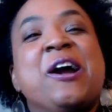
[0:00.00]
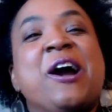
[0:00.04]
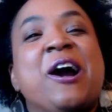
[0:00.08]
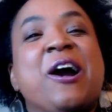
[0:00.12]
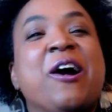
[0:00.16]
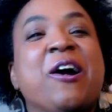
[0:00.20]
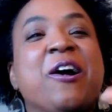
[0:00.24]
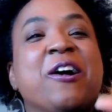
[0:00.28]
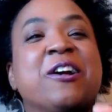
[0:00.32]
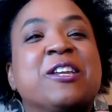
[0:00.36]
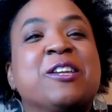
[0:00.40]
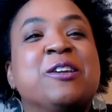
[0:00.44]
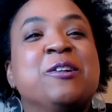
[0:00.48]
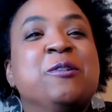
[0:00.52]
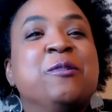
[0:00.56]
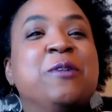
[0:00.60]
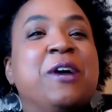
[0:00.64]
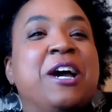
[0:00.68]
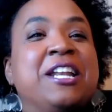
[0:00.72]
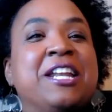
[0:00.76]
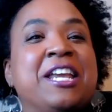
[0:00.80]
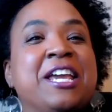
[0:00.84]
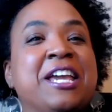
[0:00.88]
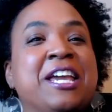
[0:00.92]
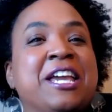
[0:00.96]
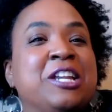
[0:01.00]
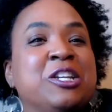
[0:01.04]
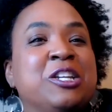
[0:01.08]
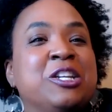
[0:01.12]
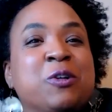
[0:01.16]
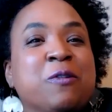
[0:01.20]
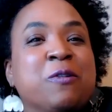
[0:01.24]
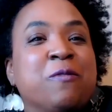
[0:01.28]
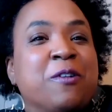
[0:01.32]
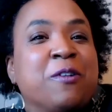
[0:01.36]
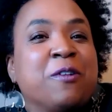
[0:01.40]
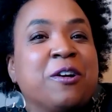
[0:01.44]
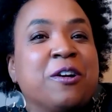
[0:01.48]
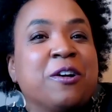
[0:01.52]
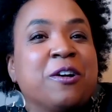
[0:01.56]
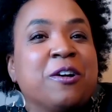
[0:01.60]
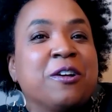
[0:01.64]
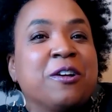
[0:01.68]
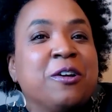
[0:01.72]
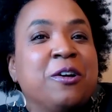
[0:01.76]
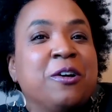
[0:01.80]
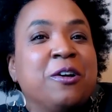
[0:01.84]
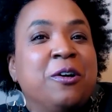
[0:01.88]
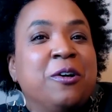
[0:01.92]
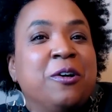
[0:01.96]
Are you an
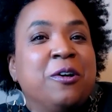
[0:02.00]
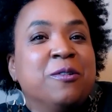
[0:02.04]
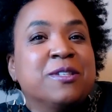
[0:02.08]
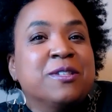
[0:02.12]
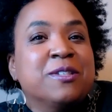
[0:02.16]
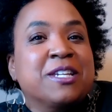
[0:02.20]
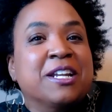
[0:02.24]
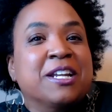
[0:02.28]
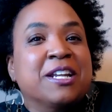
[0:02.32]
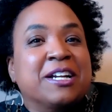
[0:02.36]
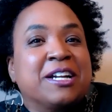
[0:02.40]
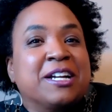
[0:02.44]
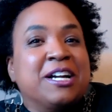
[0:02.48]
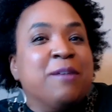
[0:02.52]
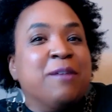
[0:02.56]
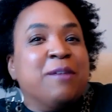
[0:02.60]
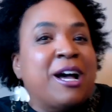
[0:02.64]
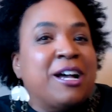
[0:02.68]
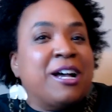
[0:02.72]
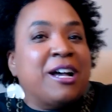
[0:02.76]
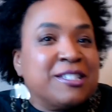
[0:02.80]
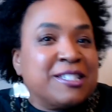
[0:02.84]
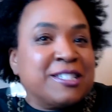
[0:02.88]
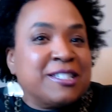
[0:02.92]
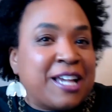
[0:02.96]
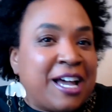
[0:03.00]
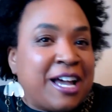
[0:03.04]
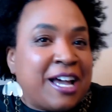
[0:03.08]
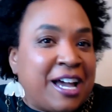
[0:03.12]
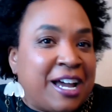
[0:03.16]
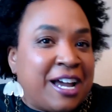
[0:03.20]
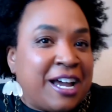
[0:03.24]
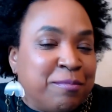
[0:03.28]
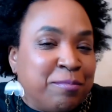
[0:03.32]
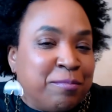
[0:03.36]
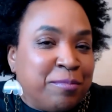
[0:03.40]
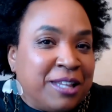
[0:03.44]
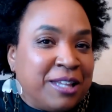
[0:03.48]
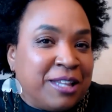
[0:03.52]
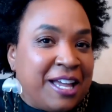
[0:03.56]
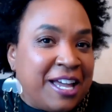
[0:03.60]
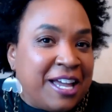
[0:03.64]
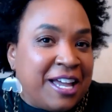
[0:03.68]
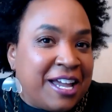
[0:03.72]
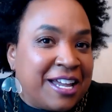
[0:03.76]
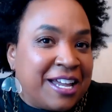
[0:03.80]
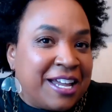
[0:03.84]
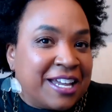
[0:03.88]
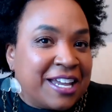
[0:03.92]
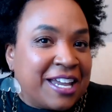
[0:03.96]
introvert who's going to come outside and
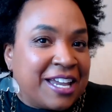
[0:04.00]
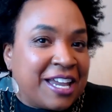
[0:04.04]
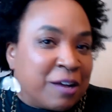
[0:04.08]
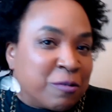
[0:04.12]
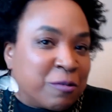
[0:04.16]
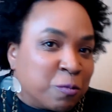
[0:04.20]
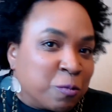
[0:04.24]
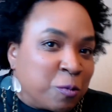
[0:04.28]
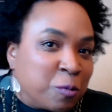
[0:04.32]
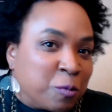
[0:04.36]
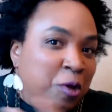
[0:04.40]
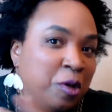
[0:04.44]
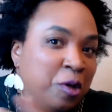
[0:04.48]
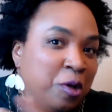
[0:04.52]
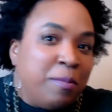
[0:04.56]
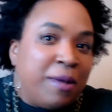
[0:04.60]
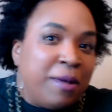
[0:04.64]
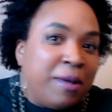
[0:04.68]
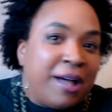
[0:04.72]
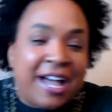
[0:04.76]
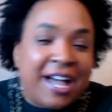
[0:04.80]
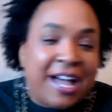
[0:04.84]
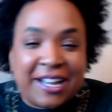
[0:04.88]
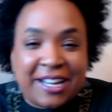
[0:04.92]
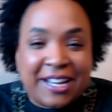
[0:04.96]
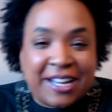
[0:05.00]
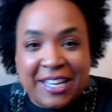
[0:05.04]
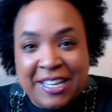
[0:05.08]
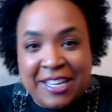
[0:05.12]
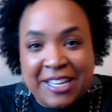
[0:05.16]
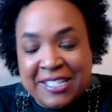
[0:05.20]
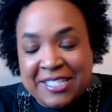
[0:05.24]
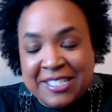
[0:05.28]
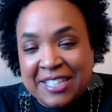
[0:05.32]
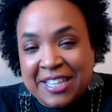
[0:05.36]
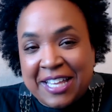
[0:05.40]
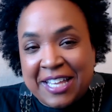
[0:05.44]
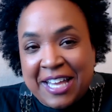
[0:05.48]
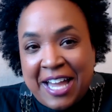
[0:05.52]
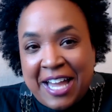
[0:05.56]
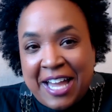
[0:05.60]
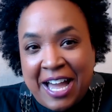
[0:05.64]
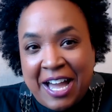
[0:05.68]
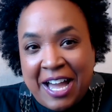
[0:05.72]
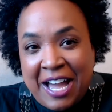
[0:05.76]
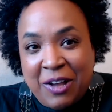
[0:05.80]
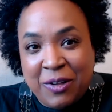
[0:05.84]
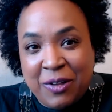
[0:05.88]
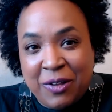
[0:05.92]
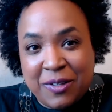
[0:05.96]
play and roll back into the
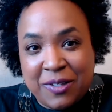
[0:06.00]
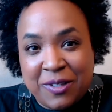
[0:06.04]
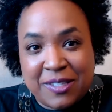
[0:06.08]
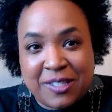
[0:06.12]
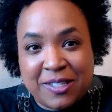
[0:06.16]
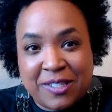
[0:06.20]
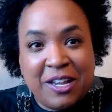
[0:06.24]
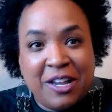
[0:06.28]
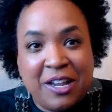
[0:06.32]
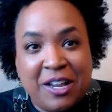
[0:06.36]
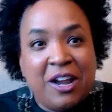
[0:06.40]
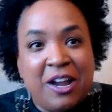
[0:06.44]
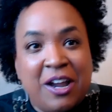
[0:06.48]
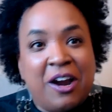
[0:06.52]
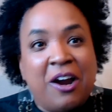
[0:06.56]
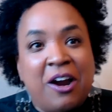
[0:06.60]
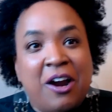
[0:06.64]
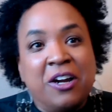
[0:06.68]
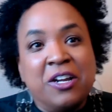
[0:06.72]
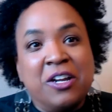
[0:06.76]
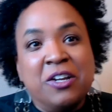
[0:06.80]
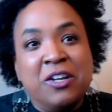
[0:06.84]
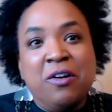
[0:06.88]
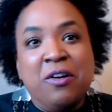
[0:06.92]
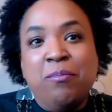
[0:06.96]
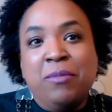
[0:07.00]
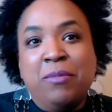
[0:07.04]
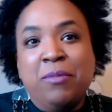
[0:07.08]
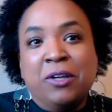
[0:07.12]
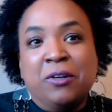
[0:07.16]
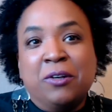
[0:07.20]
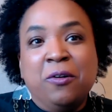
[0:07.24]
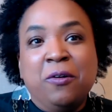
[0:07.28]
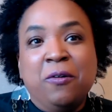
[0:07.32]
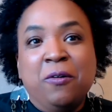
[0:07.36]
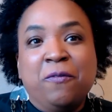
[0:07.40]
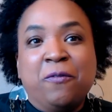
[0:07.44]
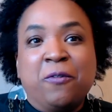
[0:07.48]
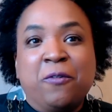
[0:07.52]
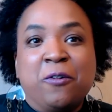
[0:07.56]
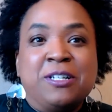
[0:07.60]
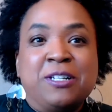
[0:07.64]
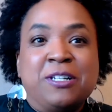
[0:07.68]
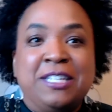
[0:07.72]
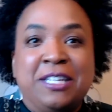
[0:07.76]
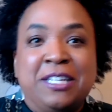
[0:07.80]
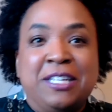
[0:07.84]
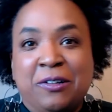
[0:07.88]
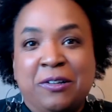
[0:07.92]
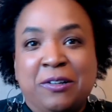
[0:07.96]
house? Are you a middle for
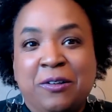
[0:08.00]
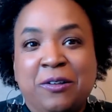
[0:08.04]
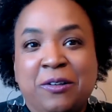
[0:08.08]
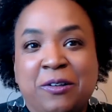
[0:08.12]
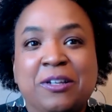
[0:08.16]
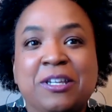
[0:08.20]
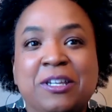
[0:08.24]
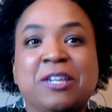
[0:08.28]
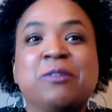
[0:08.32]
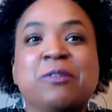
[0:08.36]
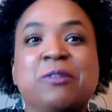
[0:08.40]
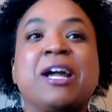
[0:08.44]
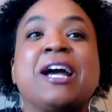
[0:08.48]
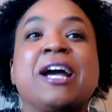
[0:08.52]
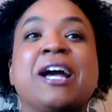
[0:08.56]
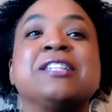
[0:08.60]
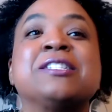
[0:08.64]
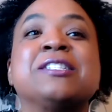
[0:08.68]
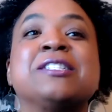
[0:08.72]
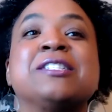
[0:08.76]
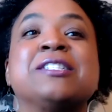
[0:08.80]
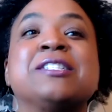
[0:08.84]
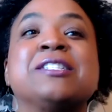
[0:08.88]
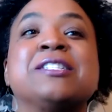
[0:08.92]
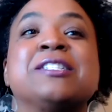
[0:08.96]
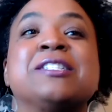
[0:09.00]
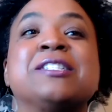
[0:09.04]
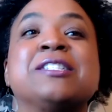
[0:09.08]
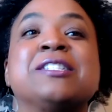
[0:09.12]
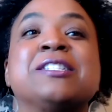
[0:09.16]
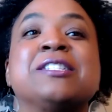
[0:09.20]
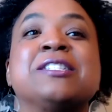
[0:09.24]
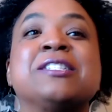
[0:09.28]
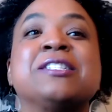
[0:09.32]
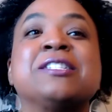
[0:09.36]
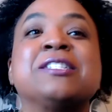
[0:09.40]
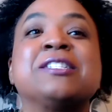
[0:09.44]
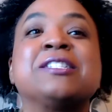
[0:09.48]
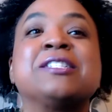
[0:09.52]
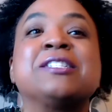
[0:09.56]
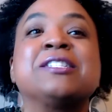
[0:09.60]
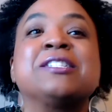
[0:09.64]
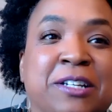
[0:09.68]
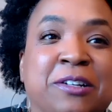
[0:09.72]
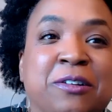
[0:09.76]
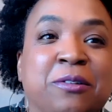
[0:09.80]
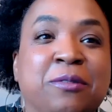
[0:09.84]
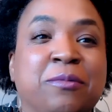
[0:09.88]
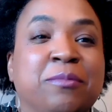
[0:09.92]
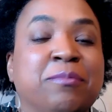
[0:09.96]
diddle? You guys, do you know what middle for
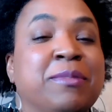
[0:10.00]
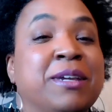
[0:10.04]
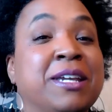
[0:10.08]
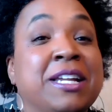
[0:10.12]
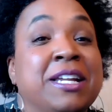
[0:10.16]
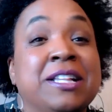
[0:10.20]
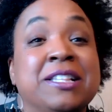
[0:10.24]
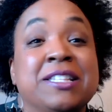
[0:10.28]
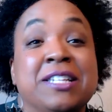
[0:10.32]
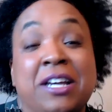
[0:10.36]
diddle means